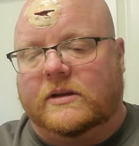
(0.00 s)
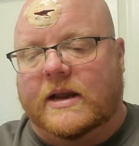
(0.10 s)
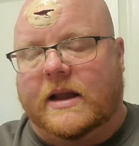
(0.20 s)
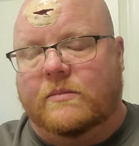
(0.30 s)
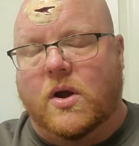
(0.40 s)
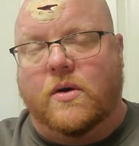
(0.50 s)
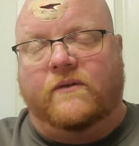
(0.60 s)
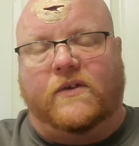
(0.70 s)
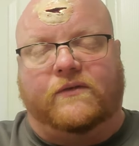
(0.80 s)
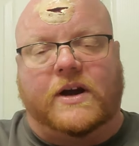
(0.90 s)
Like I'm going
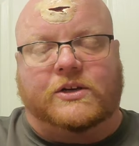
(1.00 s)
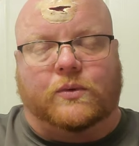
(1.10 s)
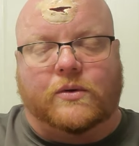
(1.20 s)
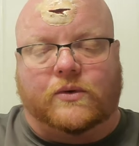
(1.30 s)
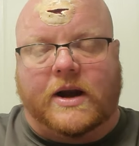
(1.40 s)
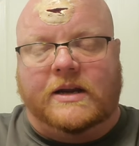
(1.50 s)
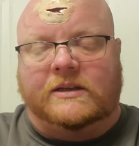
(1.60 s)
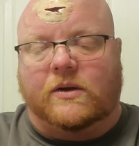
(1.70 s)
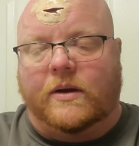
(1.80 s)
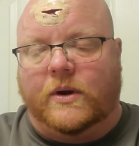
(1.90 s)
for fresh wound, right?
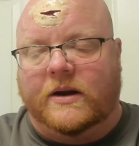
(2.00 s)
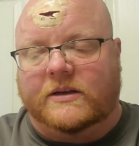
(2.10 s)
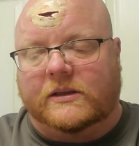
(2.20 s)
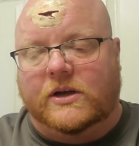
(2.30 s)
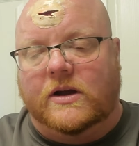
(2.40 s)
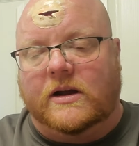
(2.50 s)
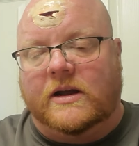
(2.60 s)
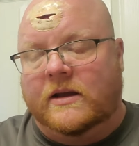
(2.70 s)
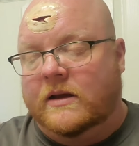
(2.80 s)
So I want it to look